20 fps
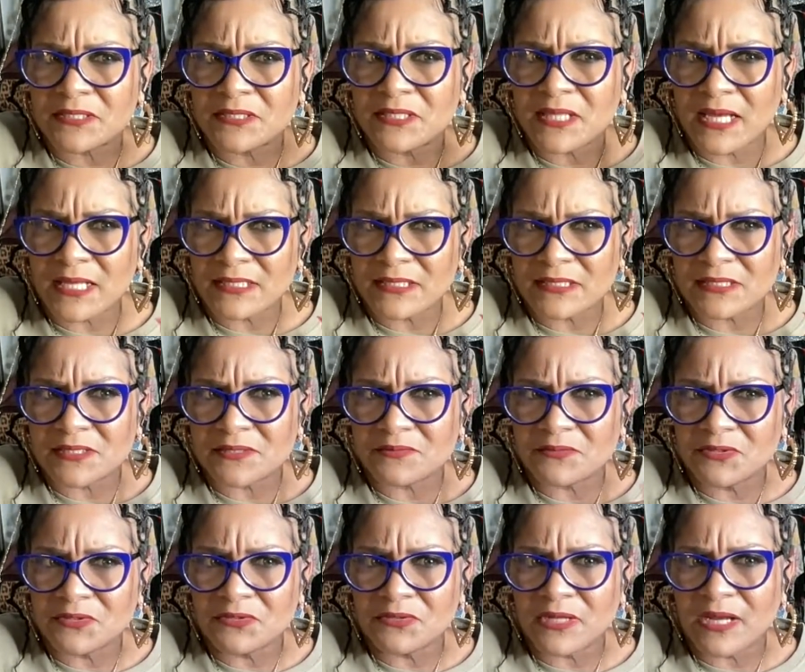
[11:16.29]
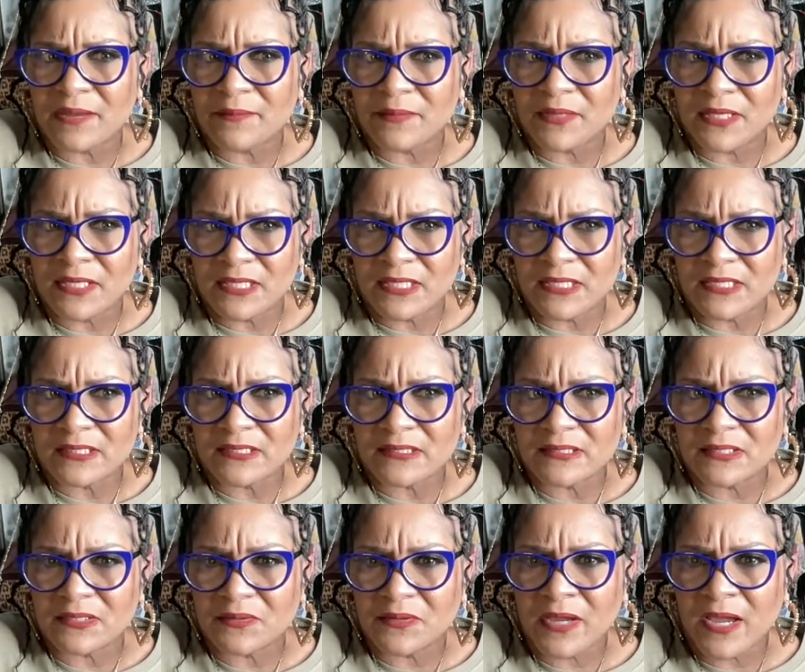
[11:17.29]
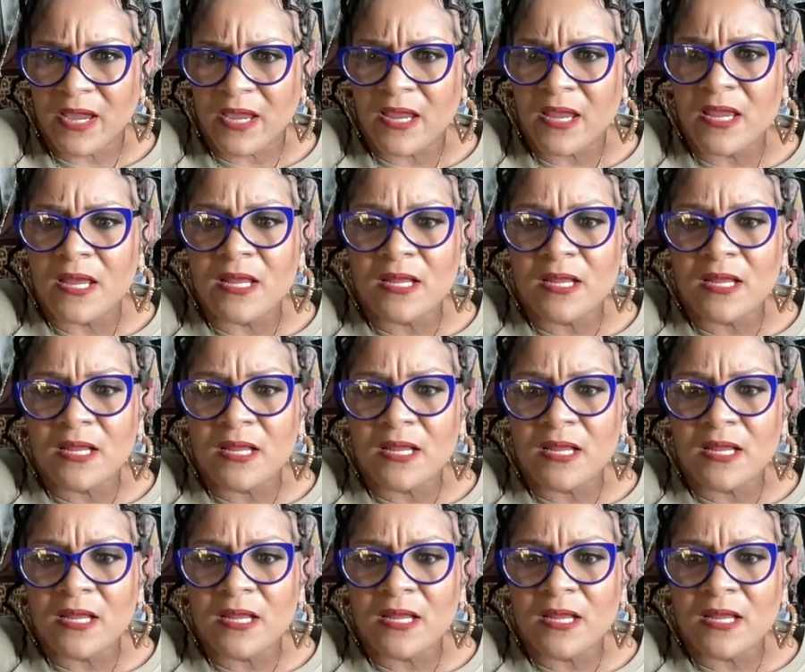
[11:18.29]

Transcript: that's the mood I'm in? Okay.